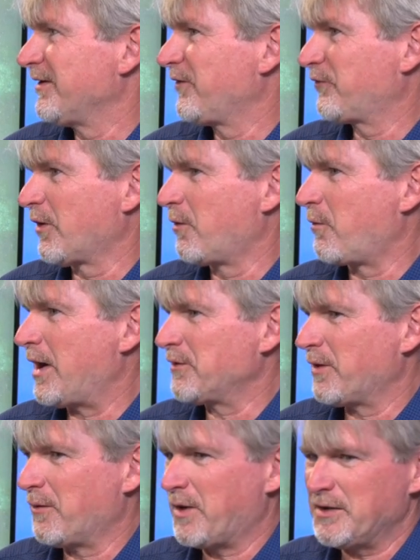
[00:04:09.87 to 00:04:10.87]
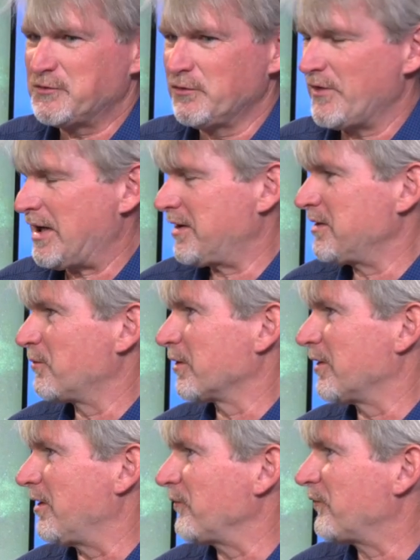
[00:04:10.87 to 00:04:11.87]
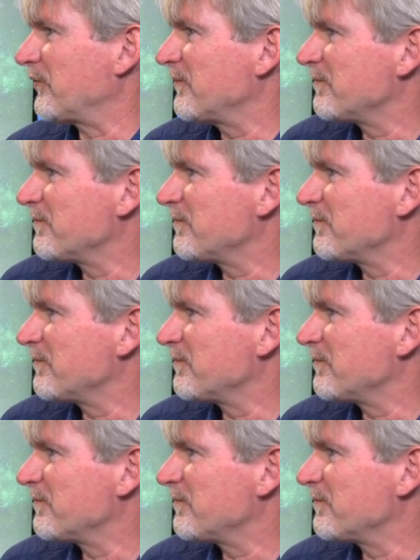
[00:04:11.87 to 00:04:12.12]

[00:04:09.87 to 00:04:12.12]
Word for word: So why do I want to do that anywhere else?